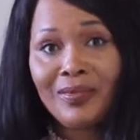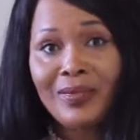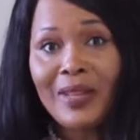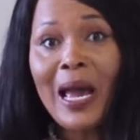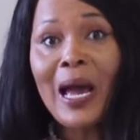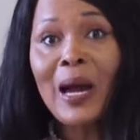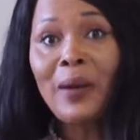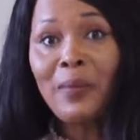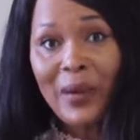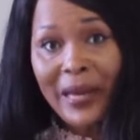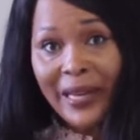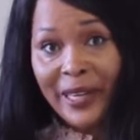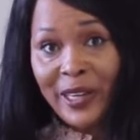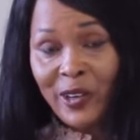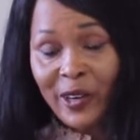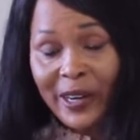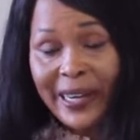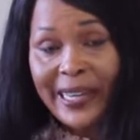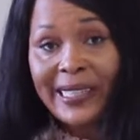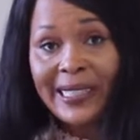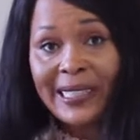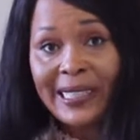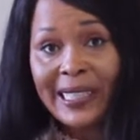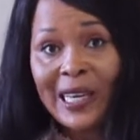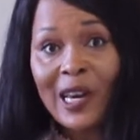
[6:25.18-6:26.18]
am I
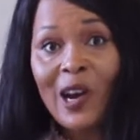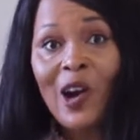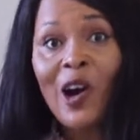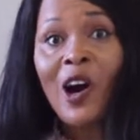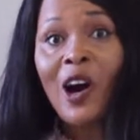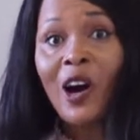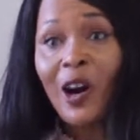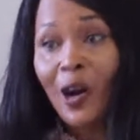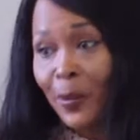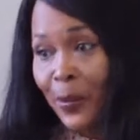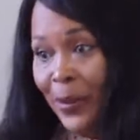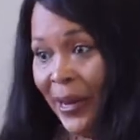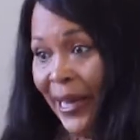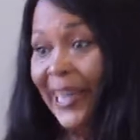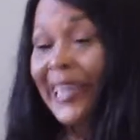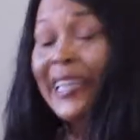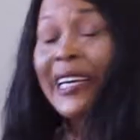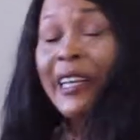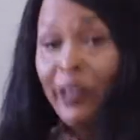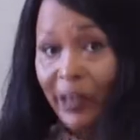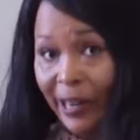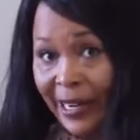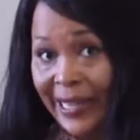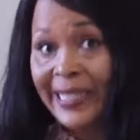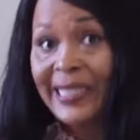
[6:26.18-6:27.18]
crazy or am
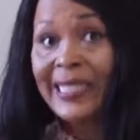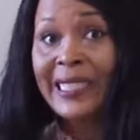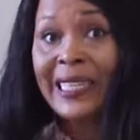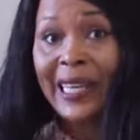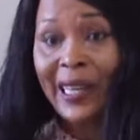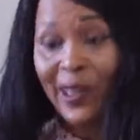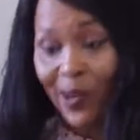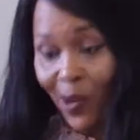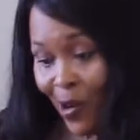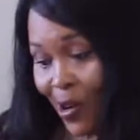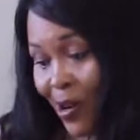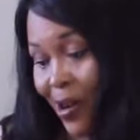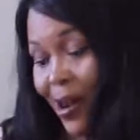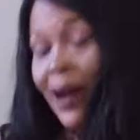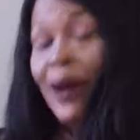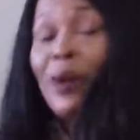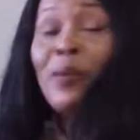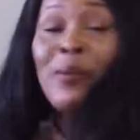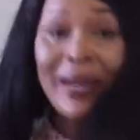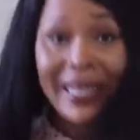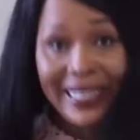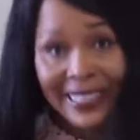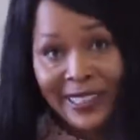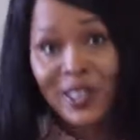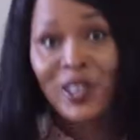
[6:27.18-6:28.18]

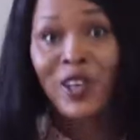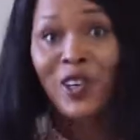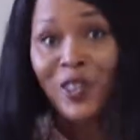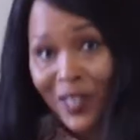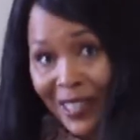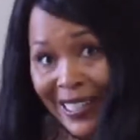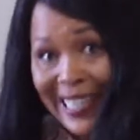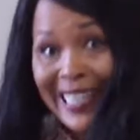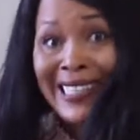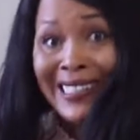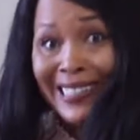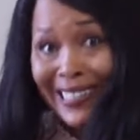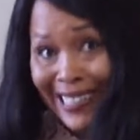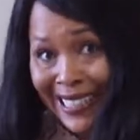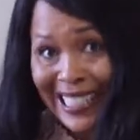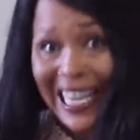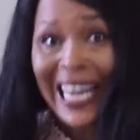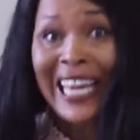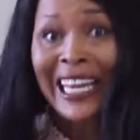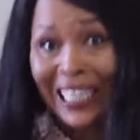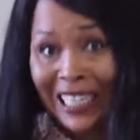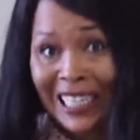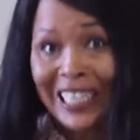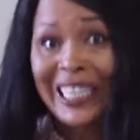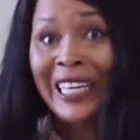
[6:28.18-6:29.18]
I just
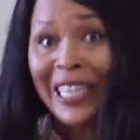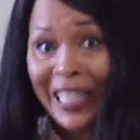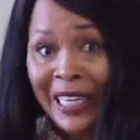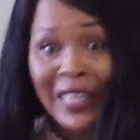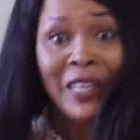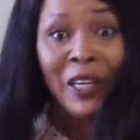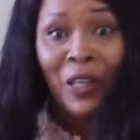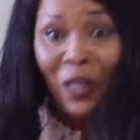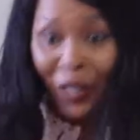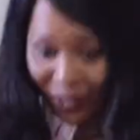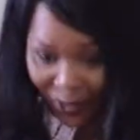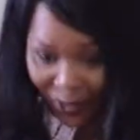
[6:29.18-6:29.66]
insanely